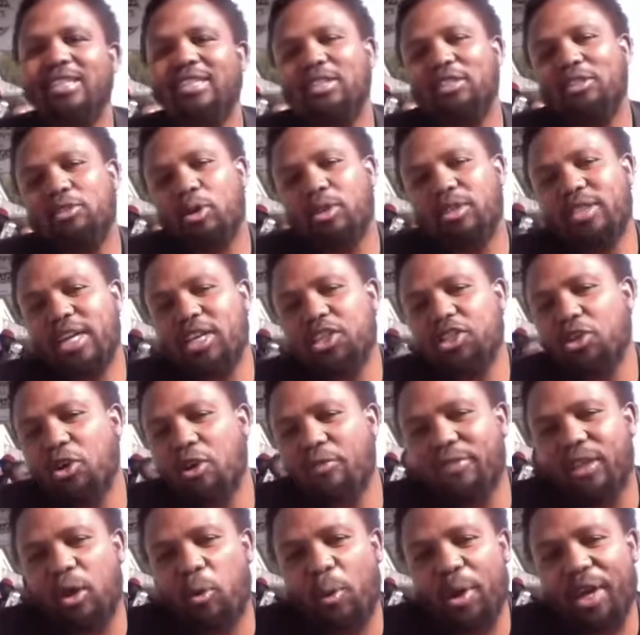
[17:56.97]
Quotation of
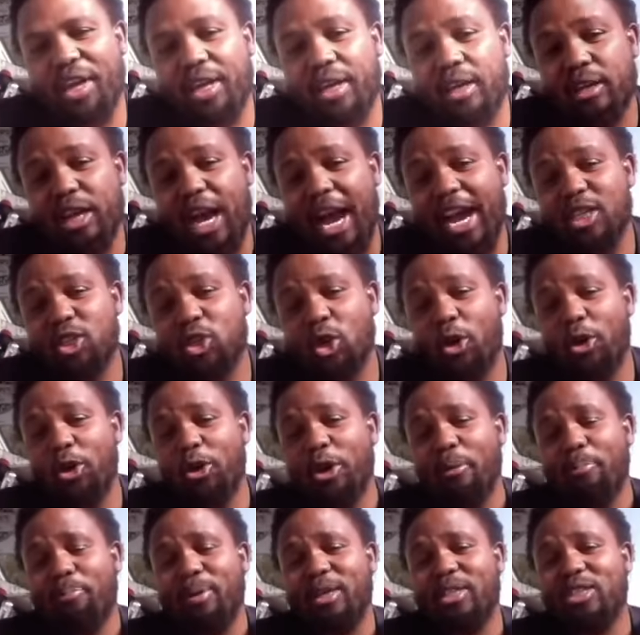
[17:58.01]
the week. I show you the
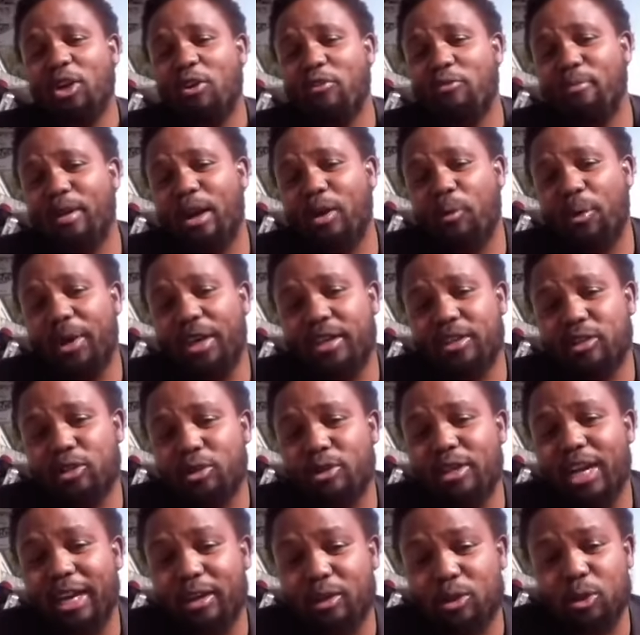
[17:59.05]
picture of my week, you know,
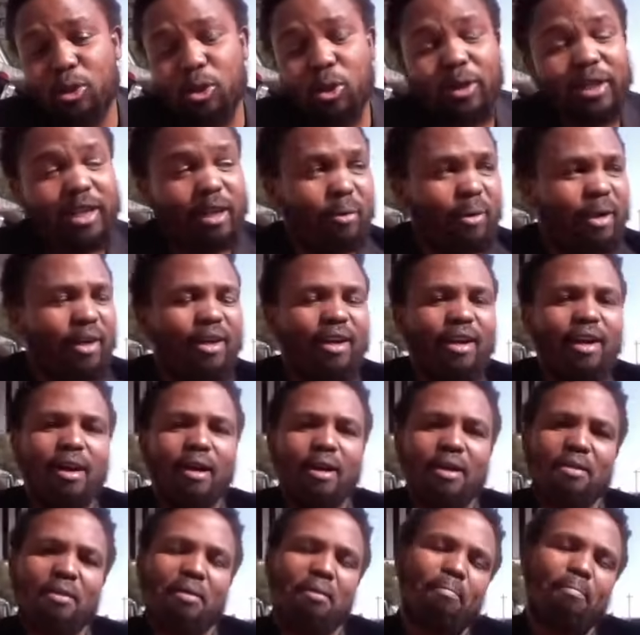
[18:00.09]
like you saw that
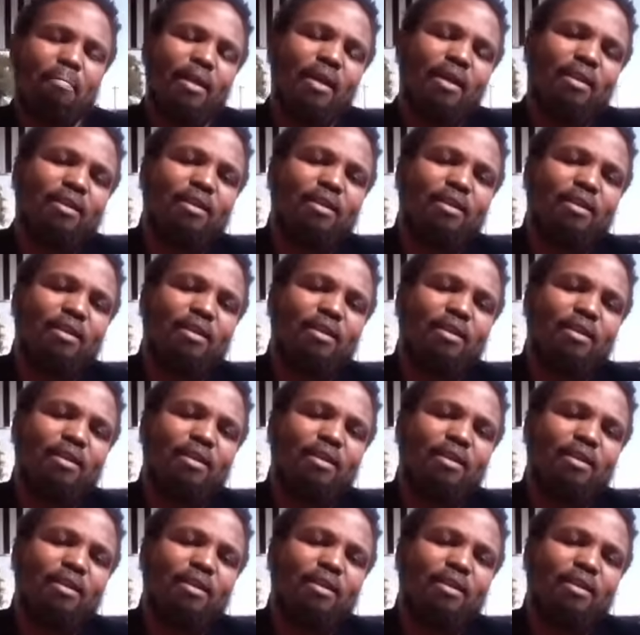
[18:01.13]
one.